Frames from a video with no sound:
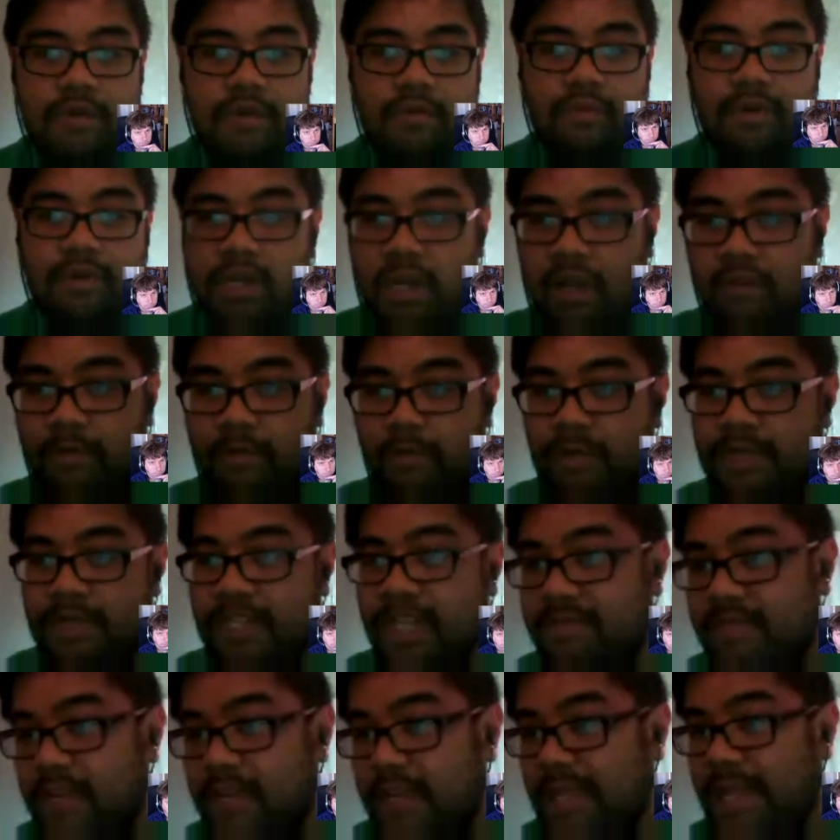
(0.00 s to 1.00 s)
where the lover
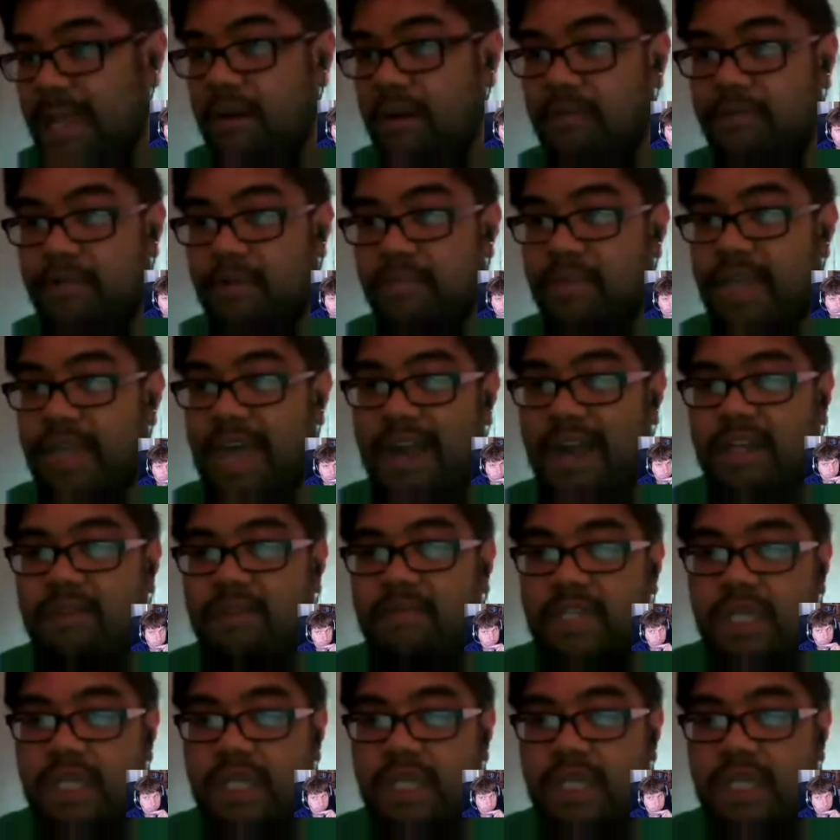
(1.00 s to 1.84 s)
receives a letter from the active